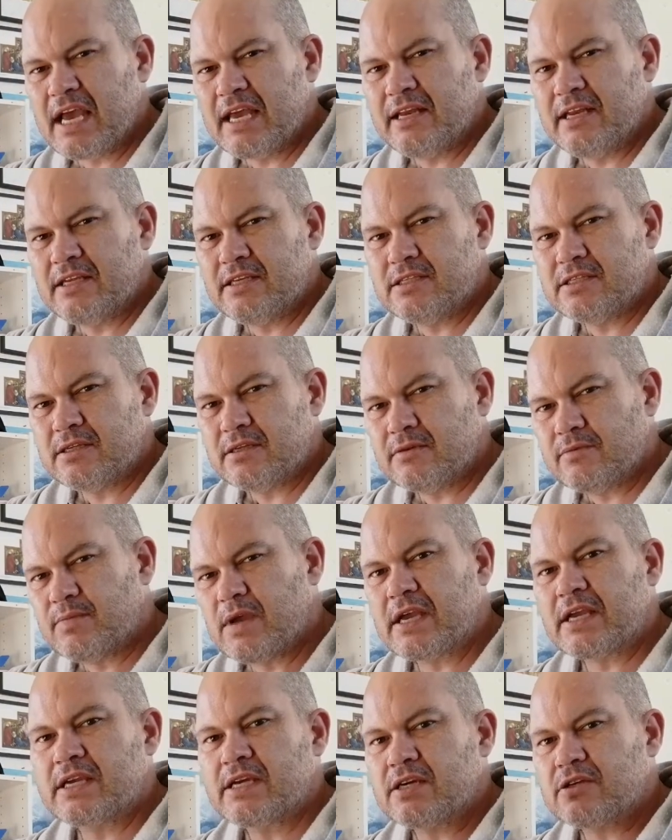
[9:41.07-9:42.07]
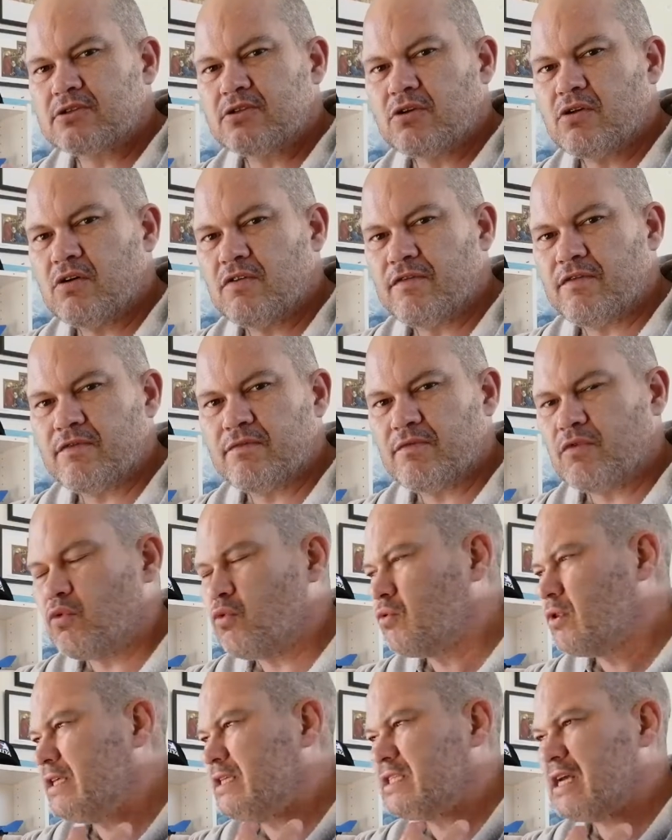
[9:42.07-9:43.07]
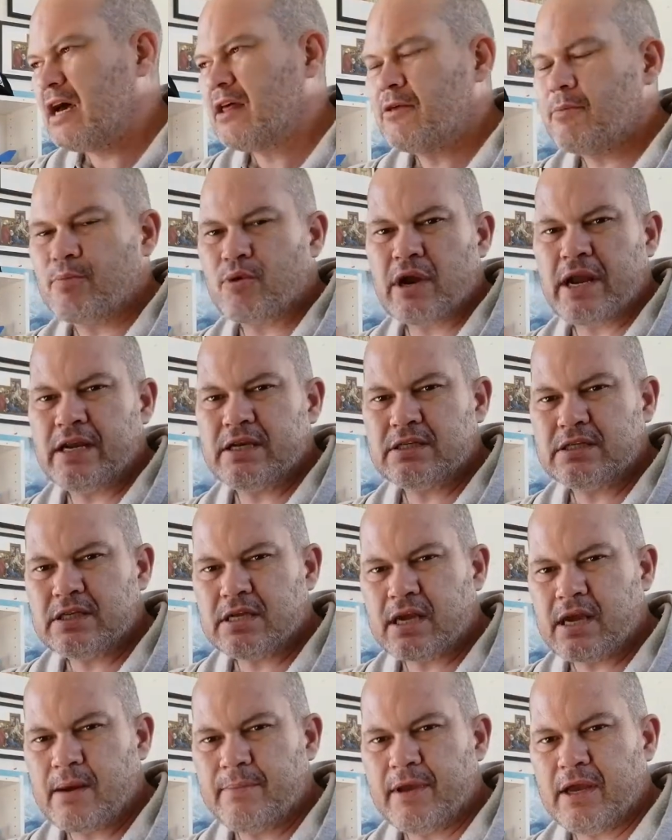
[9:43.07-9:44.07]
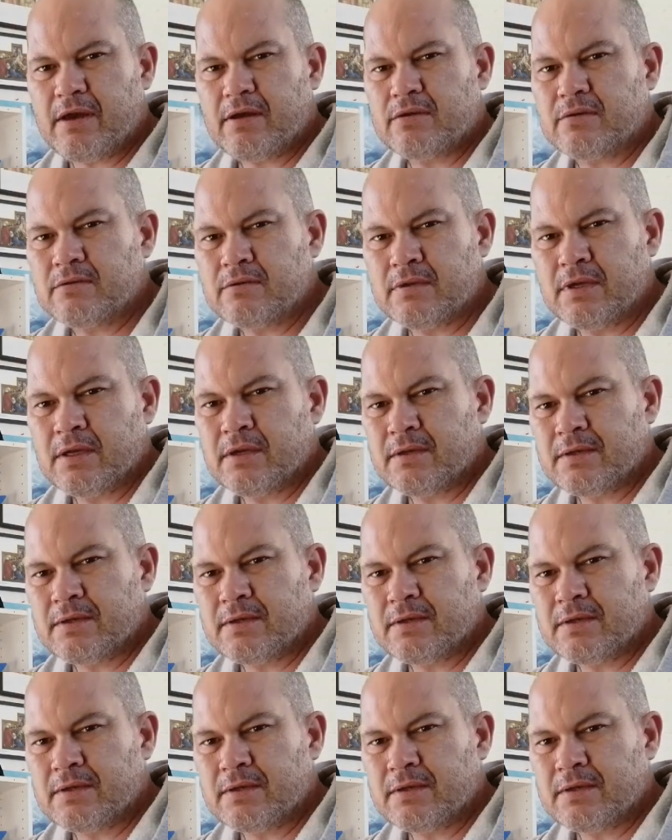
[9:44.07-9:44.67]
80s and kicked it off for all these other brands to come out and